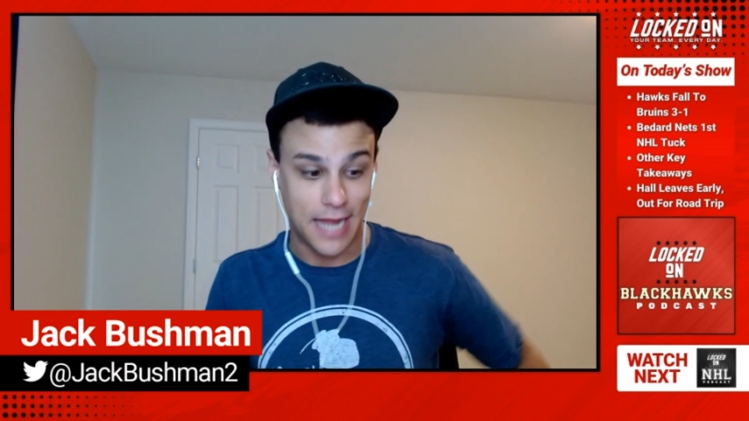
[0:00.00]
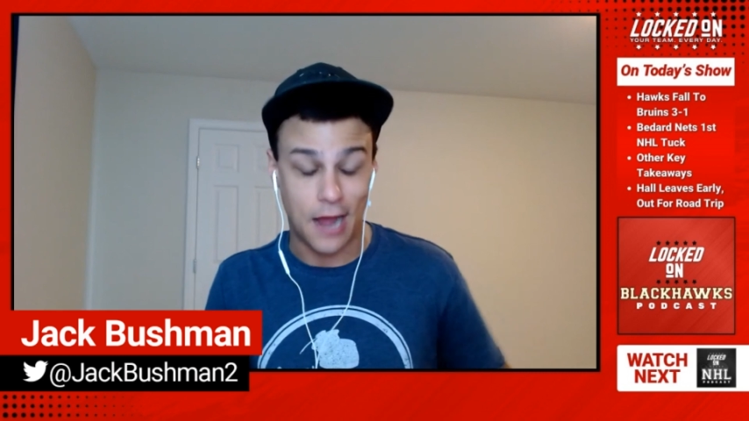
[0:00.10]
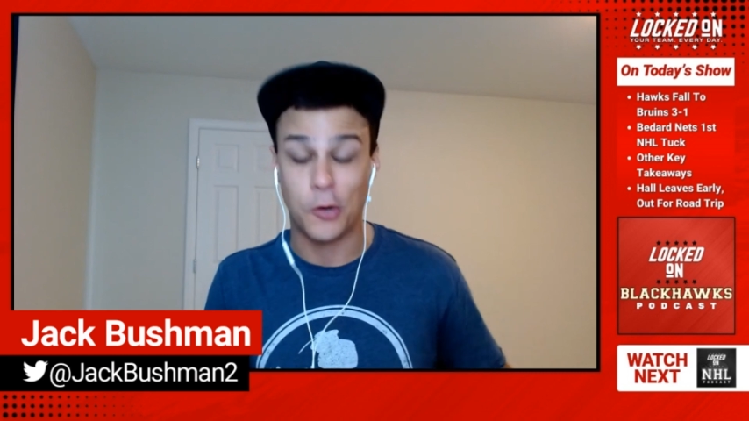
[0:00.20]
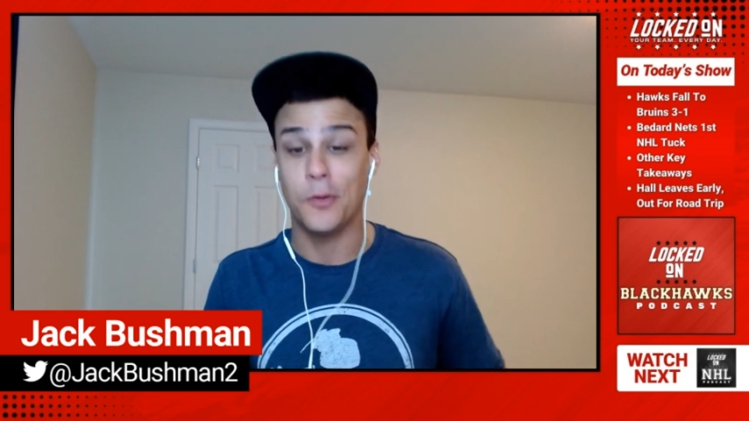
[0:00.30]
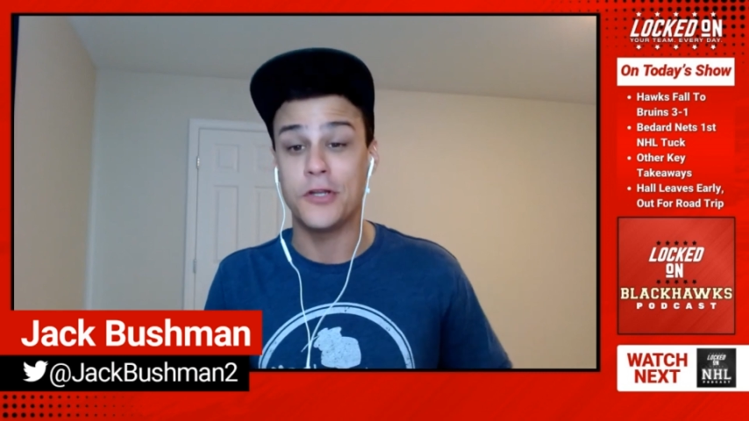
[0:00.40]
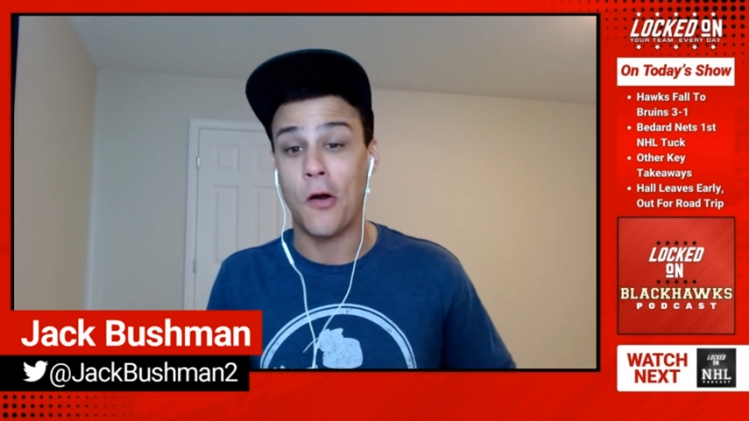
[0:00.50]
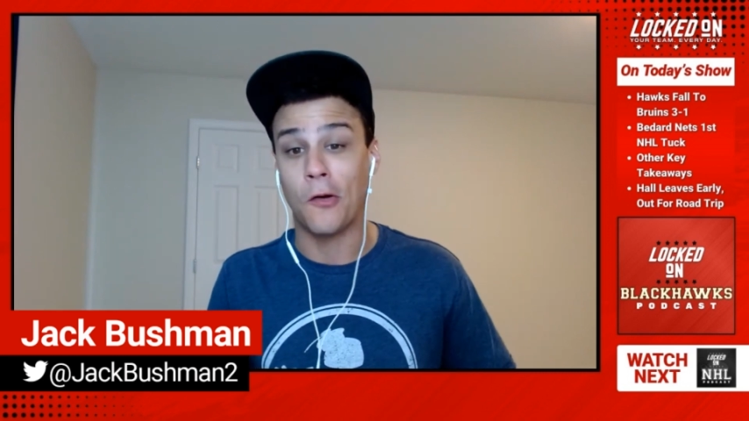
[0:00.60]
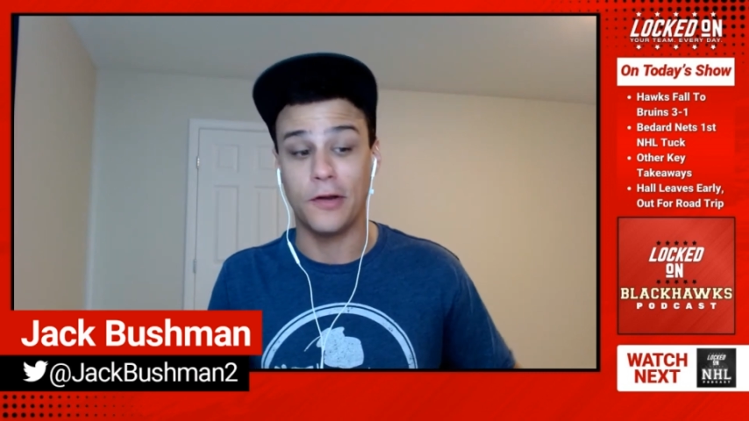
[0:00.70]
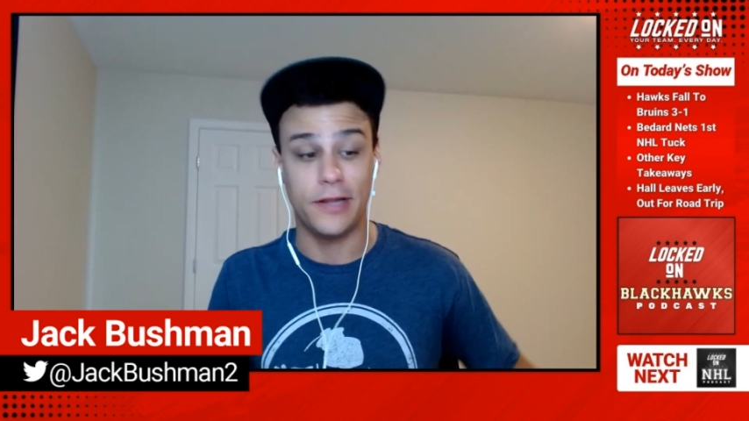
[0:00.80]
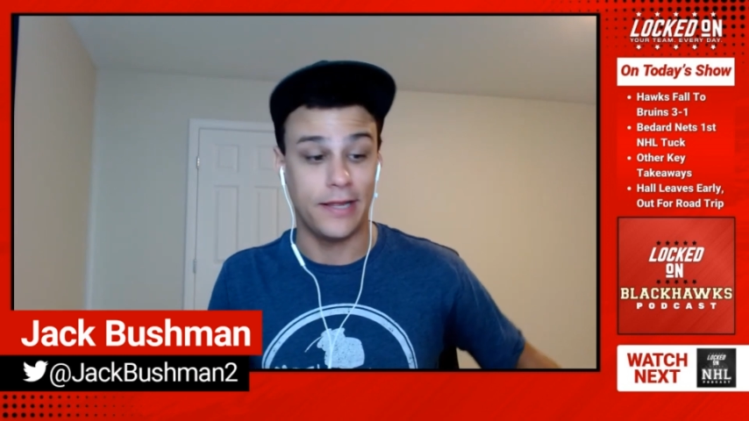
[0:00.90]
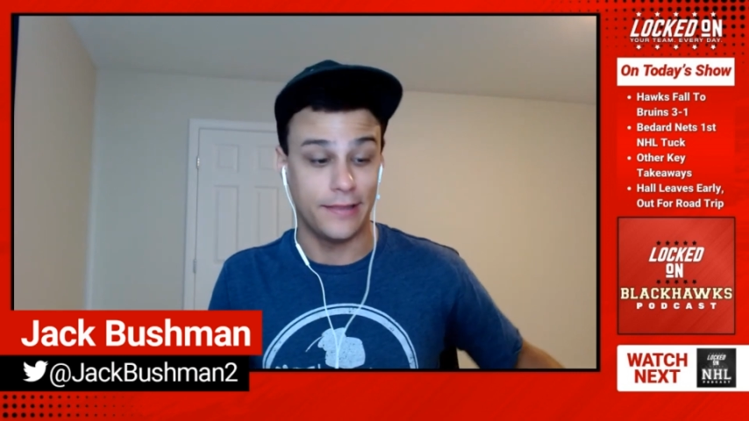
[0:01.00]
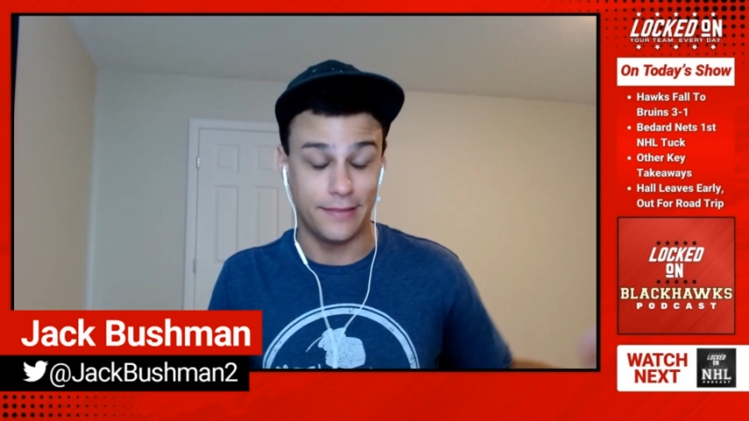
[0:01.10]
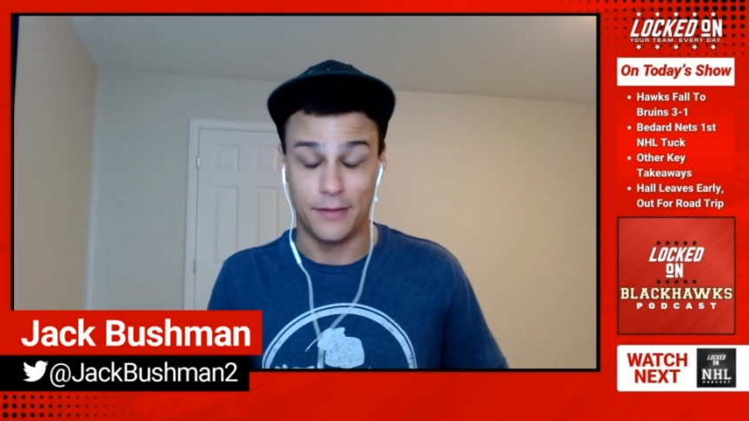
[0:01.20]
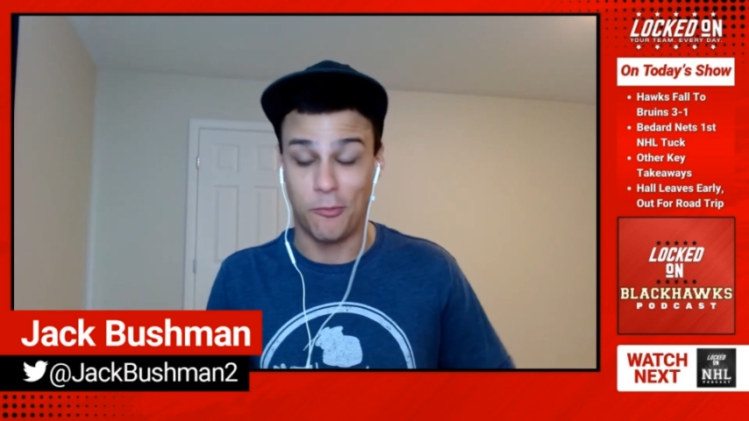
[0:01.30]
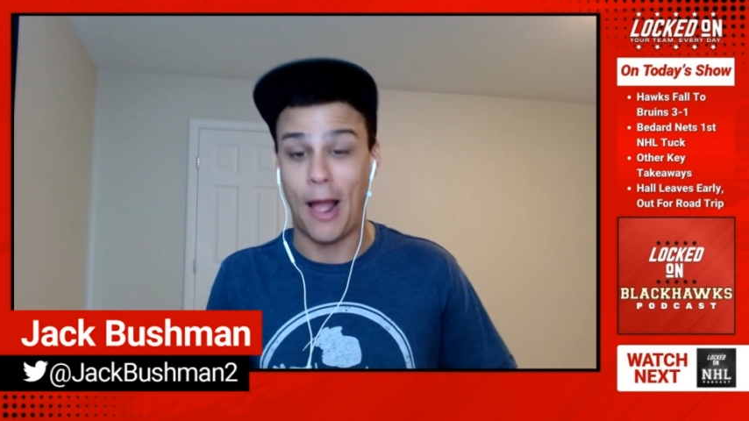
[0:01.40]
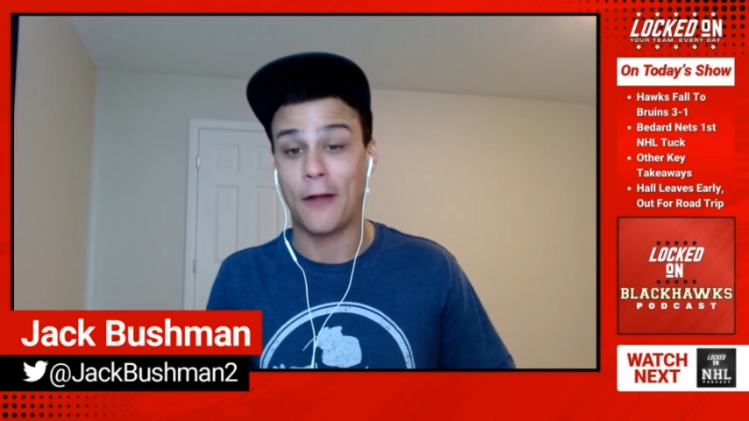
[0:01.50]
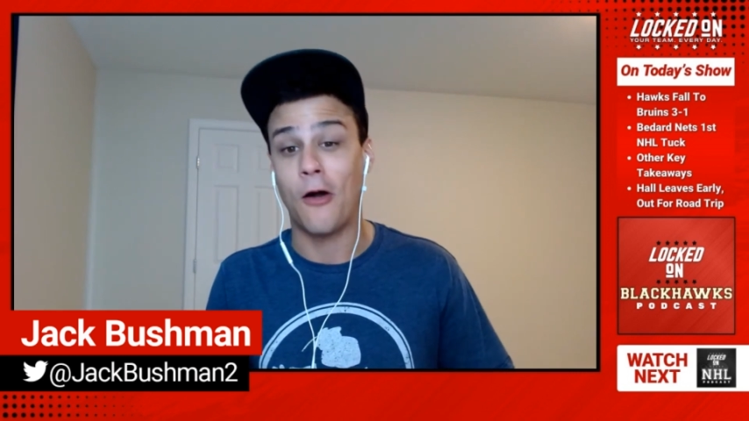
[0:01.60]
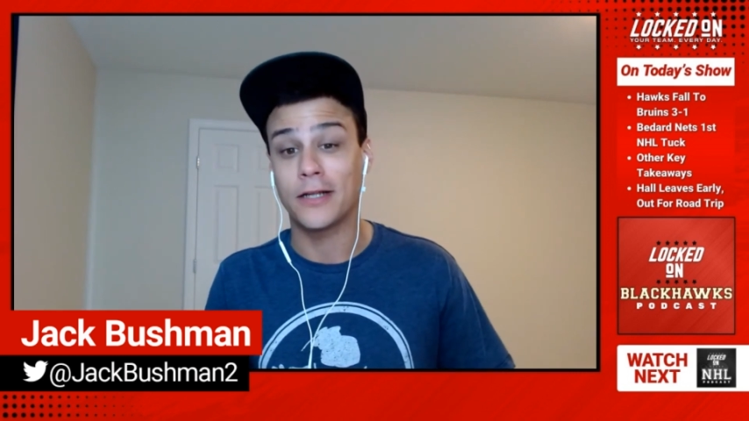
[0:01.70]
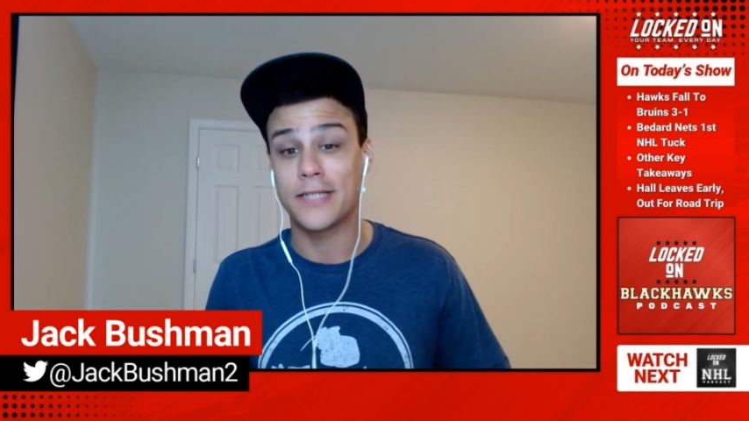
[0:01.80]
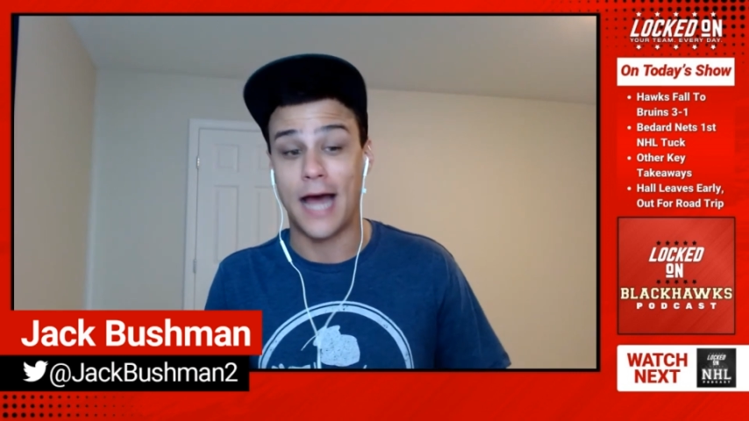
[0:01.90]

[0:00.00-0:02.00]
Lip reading: Connor Bedard and the Blackhawks